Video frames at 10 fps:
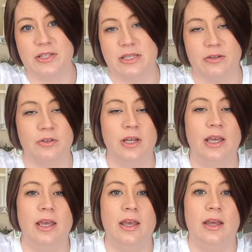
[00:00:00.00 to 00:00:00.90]
So
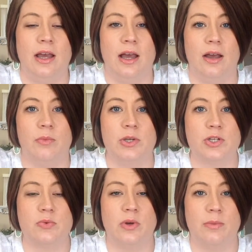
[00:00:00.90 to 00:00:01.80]
we
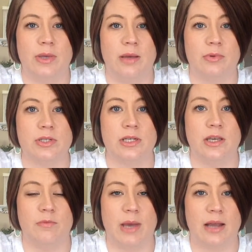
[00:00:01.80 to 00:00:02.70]
just want to be able to
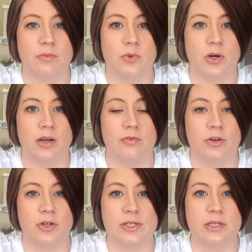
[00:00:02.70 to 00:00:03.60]
give back more, and for
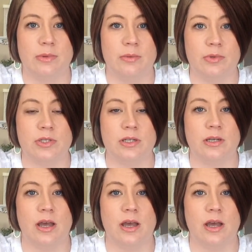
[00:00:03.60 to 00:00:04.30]
Chris to be able to